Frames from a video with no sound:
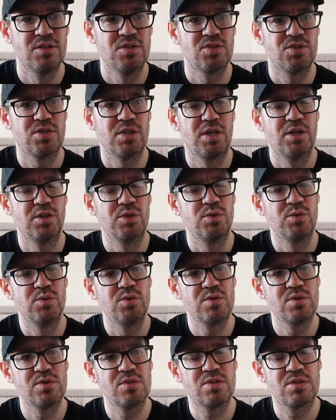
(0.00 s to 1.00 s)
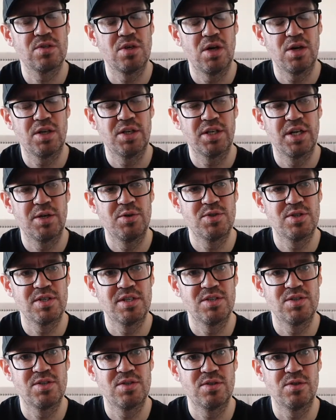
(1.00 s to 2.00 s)
So
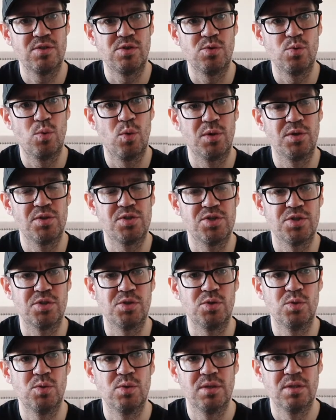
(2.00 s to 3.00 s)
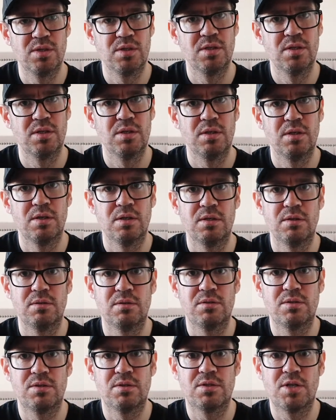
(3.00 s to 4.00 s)
sarcoidosis, you want to
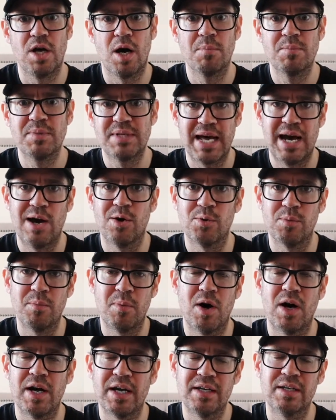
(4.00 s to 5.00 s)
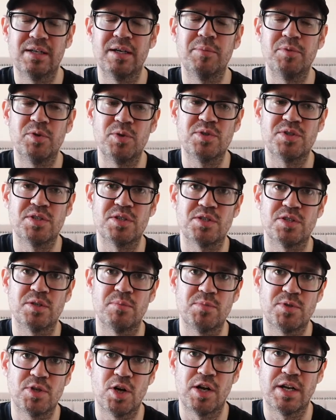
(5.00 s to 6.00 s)
dumb down my immune
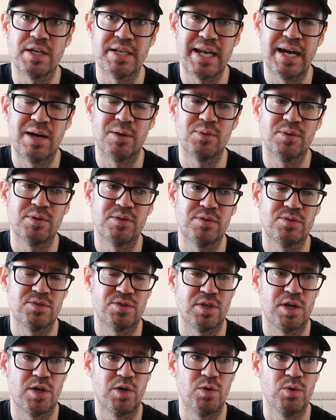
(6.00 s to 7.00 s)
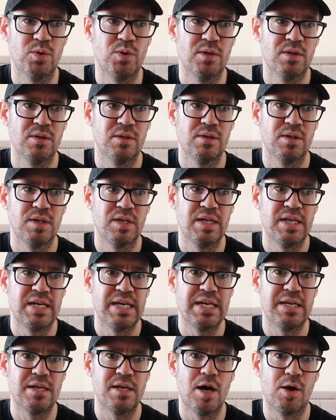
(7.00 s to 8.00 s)
system, turn it down so
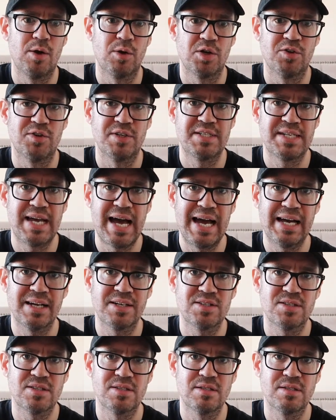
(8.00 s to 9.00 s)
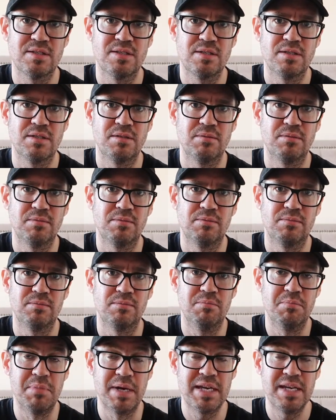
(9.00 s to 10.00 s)
it no longer attacks
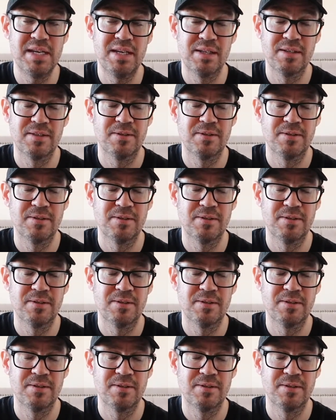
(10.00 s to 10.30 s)
me.